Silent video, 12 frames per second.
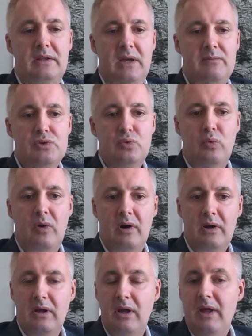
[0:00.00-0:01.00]
teams
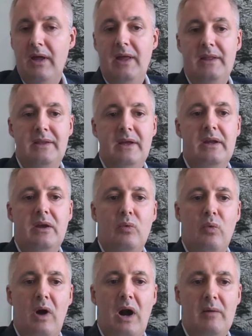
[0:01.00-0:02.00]
work and their
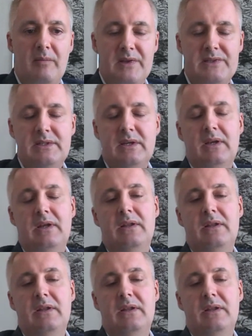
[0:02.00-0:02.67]
requirements,